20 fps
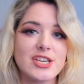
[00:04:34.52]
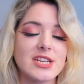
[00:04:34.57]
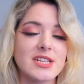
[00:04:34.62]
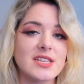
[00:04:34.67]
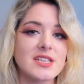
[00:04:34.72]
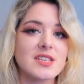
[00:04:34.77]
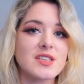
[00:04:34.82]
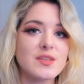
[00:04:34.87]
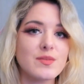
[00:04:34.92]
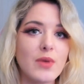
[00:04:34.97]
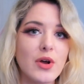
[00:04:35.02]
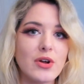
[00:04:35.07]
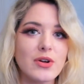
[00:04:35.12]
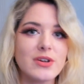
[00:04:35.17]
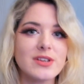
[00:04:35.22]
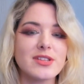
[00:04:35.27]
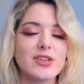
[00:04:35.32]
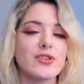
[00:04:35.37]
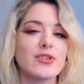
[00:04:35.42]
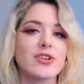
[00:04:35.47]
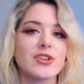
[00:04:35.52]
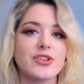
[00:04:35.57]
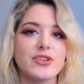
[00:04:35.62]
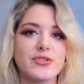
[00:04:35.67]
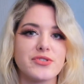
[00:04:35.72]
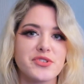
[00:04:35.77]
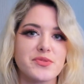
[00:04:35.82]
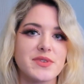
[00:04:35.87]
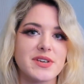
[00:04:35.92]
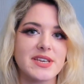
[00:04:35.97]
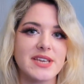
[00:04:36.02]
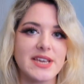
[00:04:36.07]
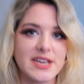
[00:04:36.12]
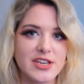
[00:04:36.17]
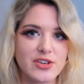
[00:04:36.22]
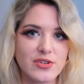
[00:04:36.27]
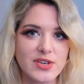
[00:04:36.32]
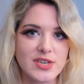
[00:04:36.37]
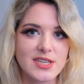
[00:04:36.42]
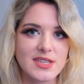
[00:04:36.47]
and smokes that you can use to
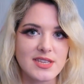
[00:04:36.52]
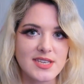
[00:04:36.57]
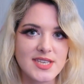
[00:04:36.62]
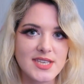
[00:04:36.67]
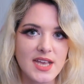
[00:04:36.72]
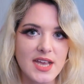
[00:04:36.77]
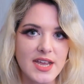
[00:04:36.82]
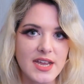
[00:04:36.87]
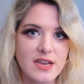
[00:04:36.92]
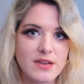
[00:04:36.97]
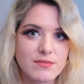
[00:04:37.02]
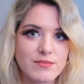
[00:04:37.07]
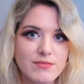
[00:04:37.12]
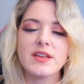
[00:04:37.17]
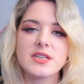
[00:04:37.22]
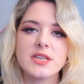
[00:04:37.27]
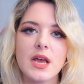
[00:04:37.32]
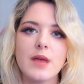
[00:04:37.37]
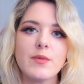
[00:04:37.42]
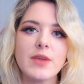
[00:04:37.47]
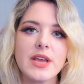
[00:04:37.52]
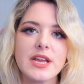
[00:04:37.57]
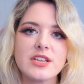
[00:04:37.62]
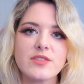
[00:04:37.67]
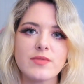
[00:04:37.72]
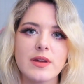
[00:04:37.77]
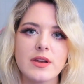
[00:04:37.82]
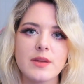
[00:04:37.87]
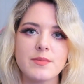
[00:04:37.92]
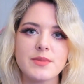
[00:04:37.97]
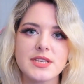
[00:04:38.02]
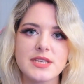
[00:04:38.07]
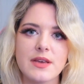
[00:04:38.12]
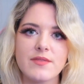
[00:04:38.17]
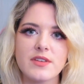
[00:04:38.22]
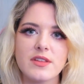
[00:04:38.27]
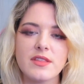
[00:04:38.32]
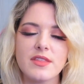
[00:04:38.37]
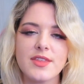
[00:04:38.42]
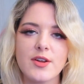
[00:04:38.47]
engage onto the site. By the time we get to round number
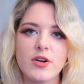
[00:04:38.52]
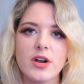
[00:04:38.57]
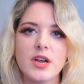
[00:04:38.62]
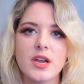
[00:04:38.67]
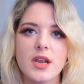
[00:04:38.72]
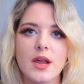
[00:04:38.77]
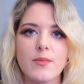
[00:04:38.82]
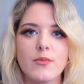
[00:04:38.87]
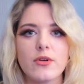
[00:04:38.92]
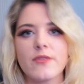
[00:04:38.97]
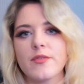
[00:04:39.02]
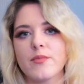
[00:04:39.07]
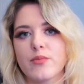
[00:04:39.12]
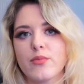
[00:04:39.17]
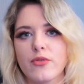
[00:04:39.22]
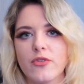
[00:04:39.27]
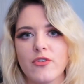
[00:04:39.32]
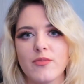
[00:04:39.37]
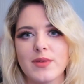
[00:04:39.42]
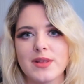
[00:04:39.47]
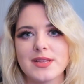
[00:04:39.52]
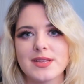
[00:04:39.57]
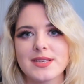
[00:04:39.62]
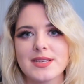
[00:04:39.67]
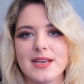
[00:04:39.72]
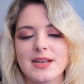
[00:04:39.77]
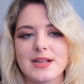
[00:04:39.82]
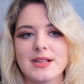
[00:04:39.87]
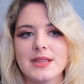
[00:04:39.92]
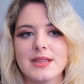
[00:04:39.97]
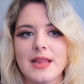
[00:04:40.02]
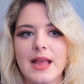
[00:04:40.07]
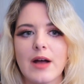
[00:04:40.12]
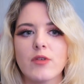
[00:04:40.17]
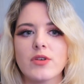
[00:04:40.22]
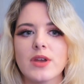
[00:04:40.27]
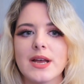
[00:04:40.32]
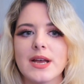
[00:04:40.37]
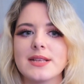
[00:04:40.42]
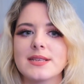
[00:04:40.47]
7, there are a number of improvements in
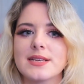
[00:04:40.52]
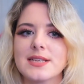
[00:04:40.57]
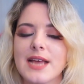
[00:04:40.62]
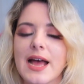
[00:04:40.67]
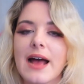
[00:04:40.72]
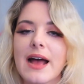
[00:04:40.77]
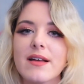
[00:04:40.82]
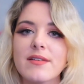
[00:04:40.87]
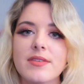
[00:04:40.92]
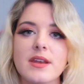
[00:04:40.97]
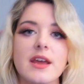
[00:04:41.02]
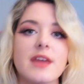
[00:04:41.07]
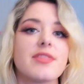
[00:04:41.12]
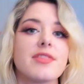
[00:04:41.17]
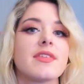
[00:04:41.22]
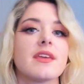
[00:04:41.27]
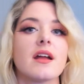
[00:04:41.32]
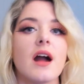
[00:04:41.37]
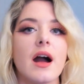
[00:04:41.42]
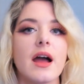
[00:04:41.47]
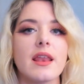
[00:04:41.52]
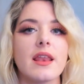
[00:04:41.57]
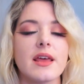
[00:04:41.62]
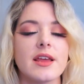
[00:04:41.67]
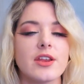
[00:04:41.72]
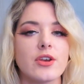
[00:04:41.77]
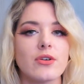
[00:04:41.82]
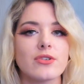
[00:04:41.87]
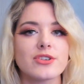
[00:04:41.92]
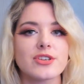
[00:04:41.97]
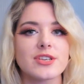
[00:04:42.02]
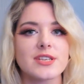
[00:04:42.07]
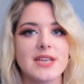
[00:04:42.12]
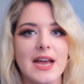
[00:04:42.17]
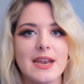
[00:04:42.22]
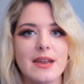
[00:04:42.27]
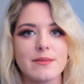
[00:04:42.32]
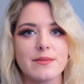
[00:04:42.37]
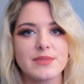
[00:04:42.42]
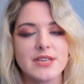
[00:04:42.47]
Cloud9's attack that I think highlight not just
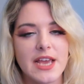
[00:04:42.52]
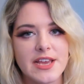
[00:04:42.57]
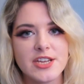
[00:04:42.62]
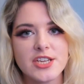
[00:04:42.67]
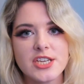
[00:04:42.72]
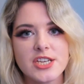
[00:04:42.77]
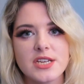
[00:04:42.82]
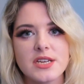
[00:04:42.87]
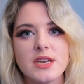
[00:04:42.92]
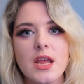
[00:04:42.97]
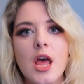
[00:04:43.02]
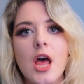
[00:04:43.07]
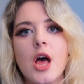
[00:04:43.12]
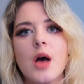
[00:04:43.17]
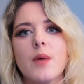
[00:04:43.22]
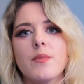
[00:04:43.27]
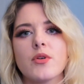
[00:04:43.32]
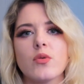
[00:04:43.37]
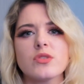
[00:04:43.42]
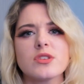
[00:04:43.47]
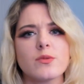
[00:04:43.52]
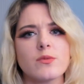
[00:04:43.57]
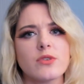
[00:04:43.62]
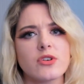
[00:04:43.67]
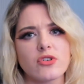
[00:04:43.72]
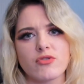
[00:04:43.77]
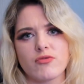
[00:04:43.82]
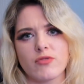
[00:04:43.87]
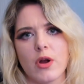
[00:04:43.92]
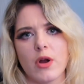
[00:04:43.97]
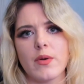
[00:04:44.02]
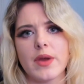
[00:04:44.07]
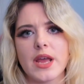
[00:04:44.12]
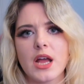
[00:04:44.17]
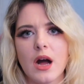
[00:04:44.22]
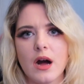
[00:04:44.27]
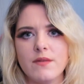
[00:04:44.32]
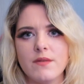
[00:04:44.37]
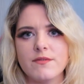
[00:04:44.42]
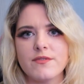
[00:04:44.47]
adaptation, but also a growing
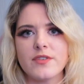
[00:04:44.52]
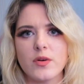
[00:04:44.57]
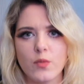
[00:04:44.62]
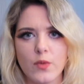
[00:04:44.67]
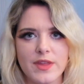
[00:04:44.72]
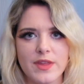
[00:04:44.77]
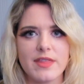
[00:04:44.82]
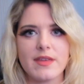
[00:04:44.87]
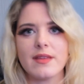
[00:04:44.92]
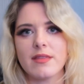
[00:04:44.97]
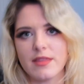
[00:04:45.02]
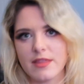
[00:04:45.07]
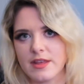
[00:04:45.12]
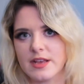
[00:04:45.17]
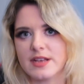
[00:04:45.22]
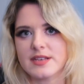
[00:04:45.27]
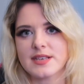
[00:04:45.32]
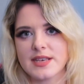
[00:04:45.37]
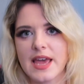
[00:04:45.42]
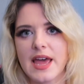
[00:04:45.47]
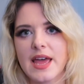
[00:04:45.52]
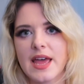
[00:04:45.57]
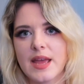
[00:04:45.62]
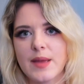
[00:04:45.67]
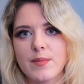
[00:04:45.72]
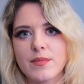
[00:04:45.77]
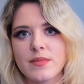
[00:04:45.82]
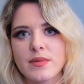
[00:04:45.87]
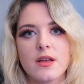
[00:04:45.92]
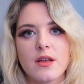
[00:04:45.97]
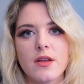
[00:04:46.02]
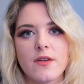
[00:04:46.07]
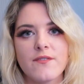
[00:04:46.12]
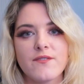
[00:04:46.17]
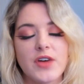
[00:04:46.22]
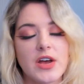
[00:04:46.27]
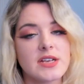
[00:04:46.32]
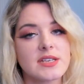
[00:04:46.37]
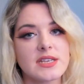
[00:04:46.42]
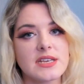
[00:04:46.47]
comfort within this game.
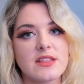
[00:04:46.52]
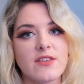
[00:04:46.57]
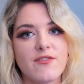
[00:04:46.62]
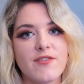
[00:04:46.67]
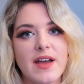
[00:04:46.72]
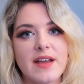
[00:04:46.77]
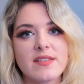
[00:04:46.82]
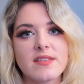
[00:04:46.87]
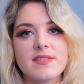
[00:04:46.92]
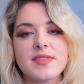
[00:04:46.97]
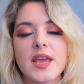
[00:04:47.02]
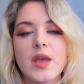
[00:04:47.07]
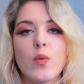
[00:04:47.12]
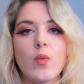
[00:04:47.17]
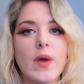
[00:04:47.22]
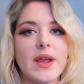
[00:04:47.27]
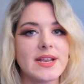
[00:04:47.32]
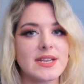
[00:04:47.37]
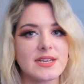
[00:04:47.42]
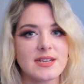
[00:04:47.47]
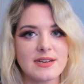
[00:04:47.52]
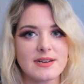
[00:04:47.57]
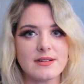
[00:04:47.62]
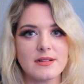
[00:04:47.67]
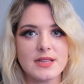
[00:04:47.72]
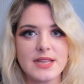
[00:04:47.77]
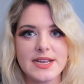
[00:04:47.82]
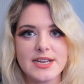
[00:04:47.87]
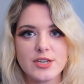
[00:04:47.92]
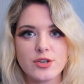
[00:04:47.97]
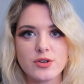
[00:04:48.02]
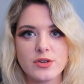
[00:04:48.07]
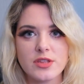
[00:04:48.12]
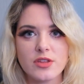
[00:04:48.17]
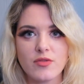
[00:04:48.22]
Firstly, the fact that they waited a little later in the